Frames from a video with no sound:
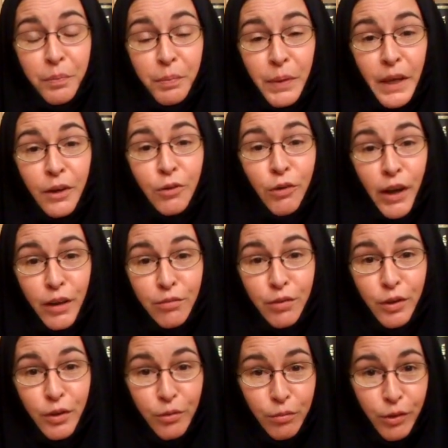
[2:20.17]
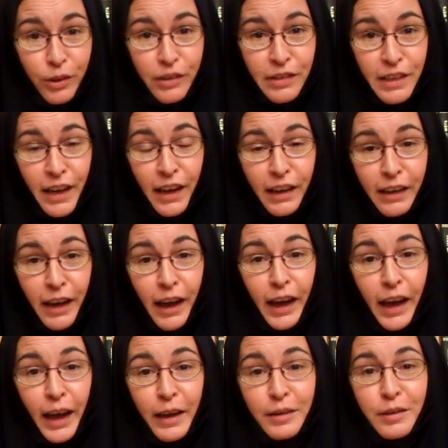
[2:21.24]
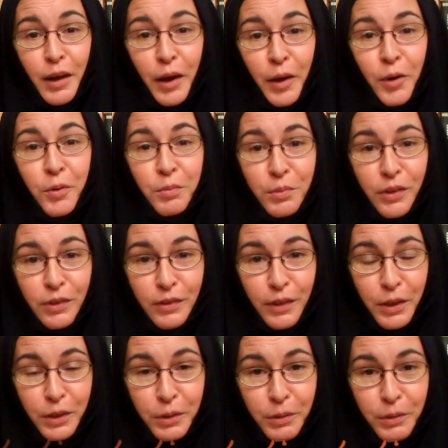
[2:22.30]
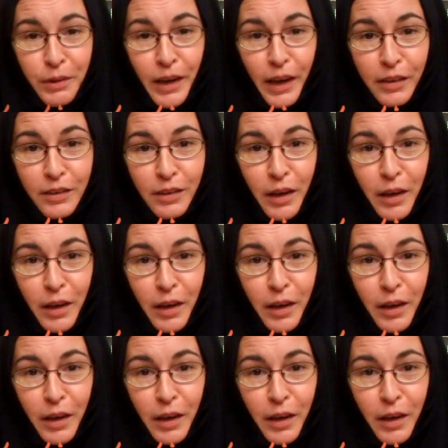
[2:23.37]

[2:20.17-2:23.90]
Be grateful for today, and I hope to see you next